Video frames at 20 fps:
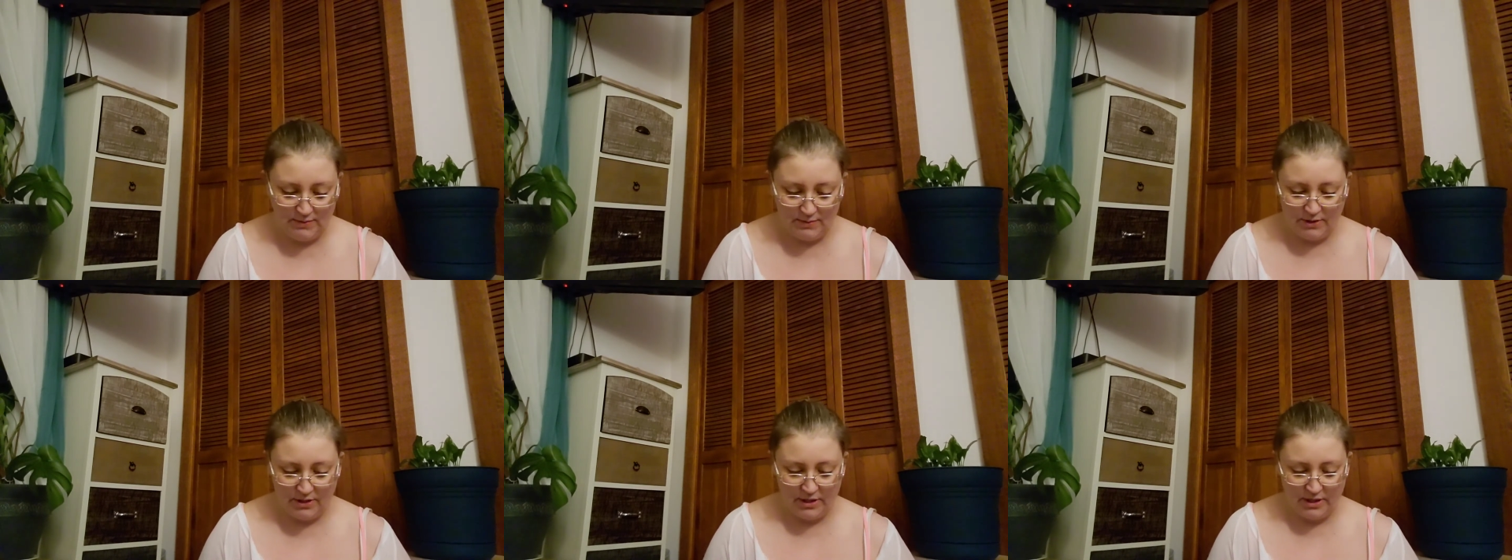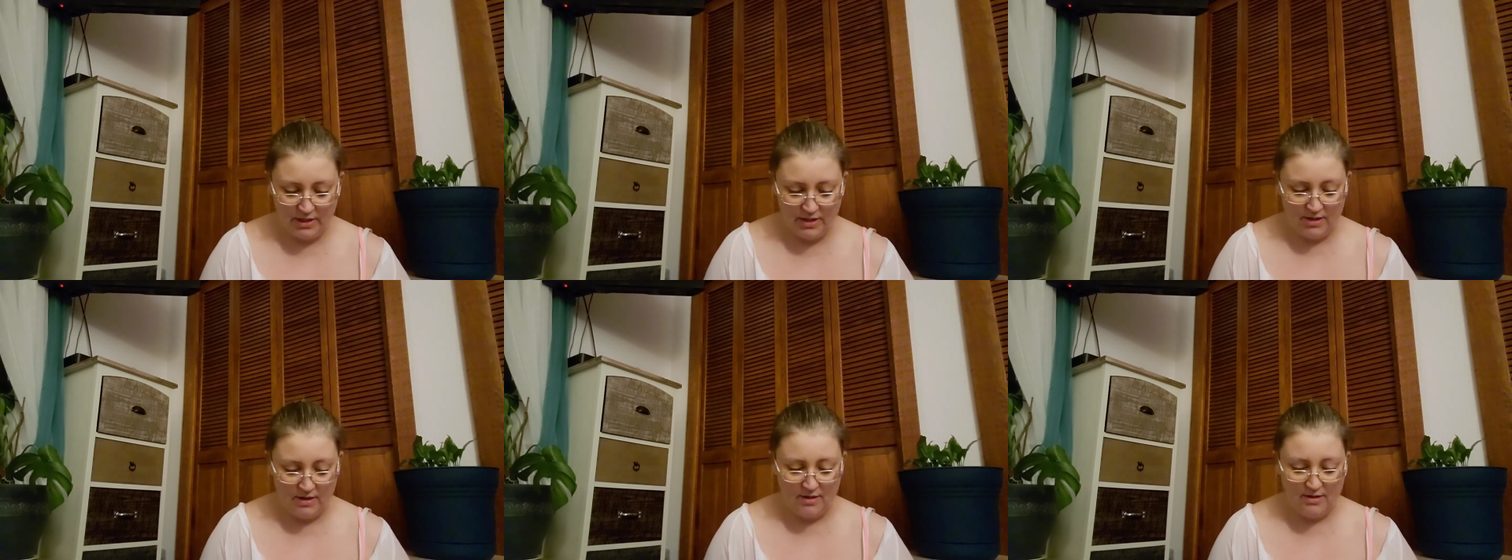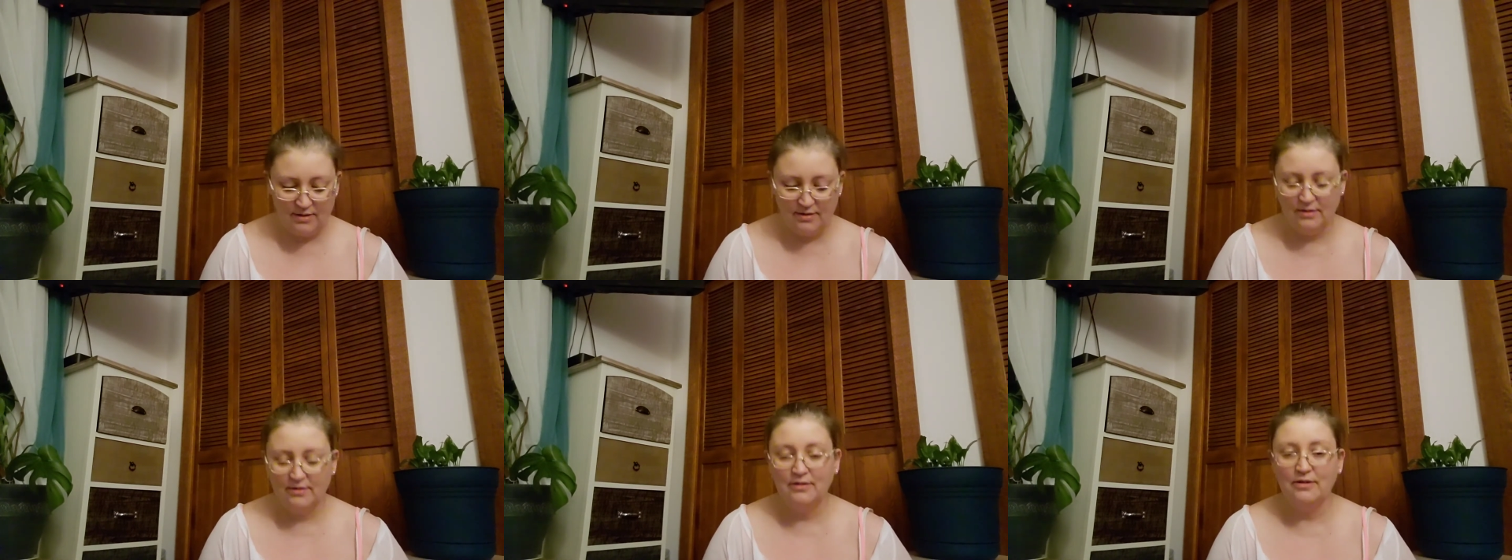we're gonna,
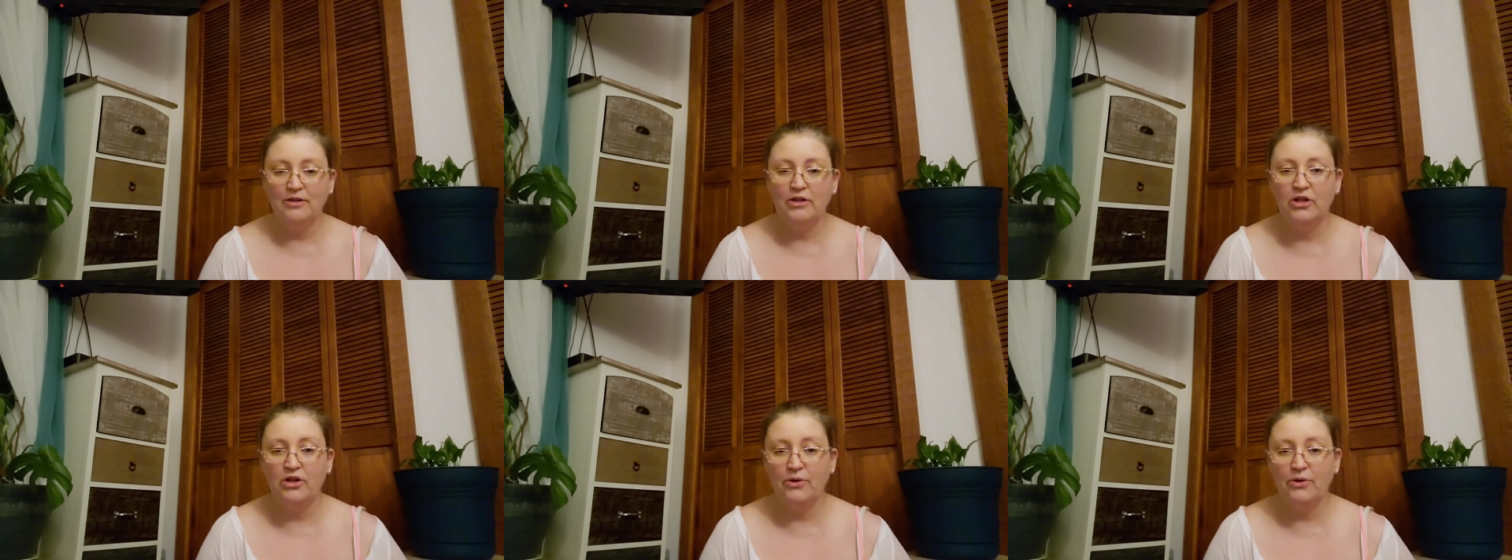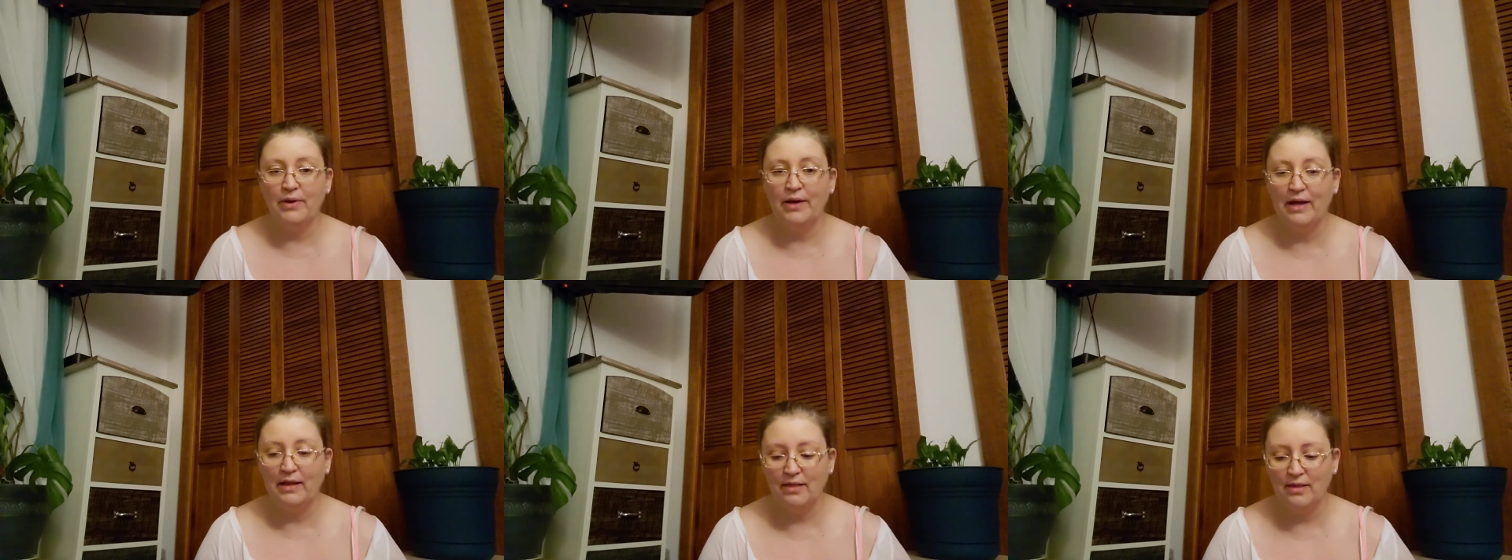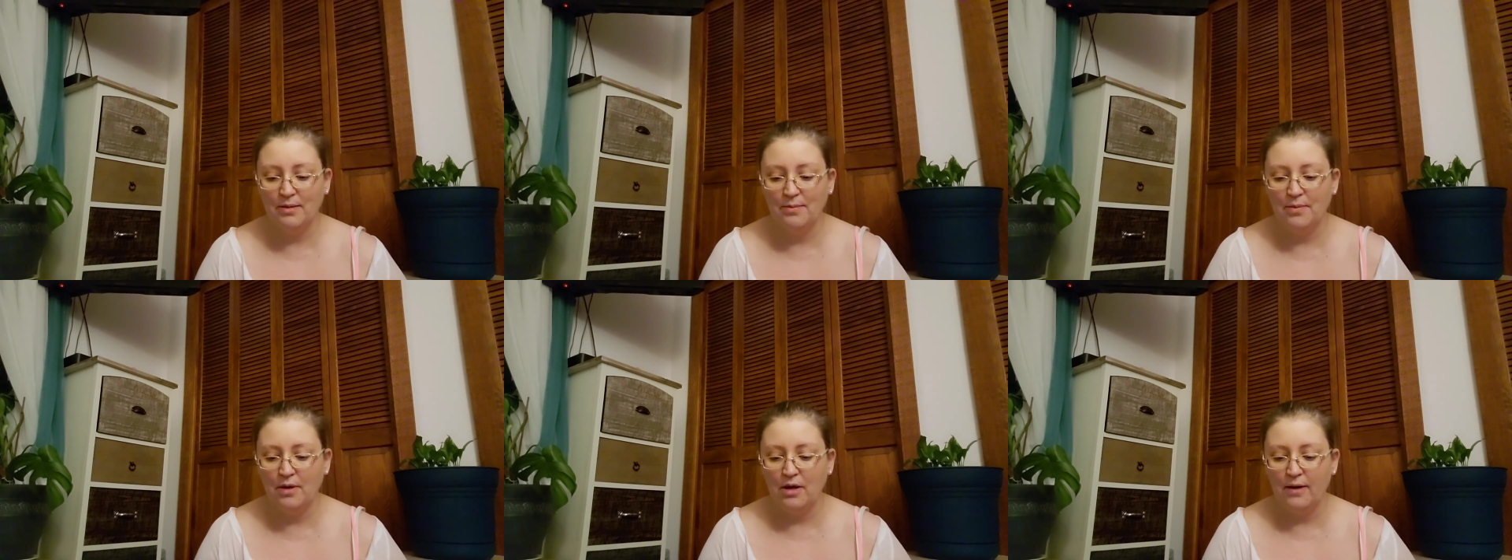you know, get
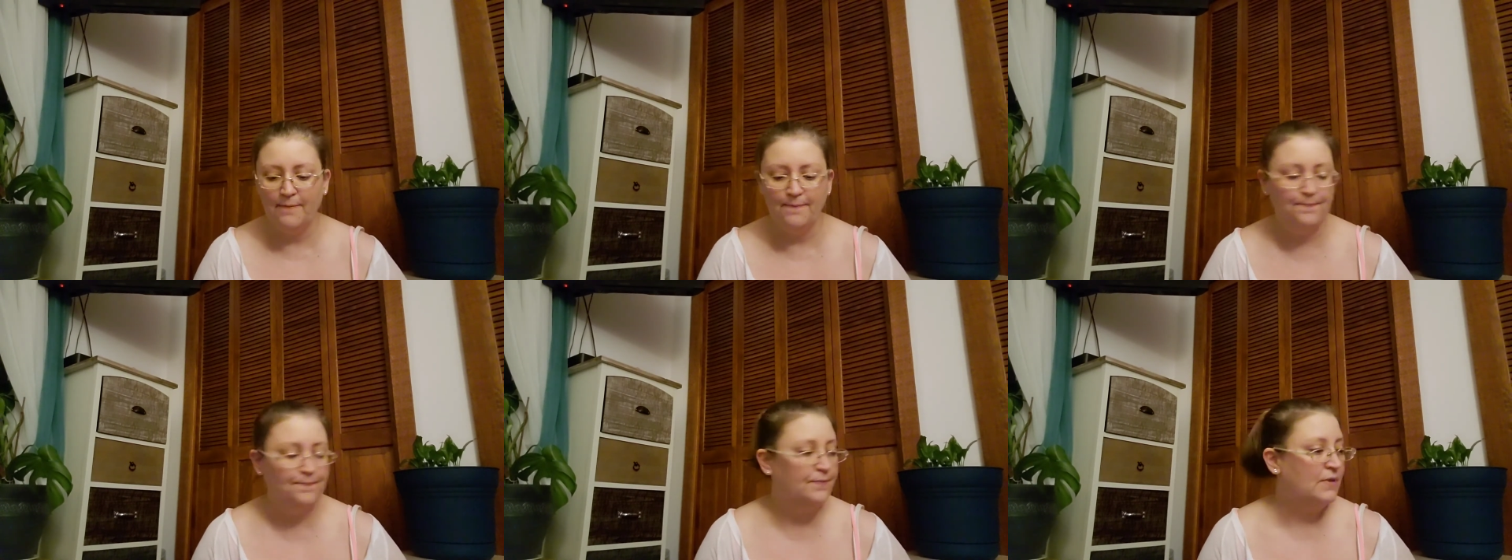them all.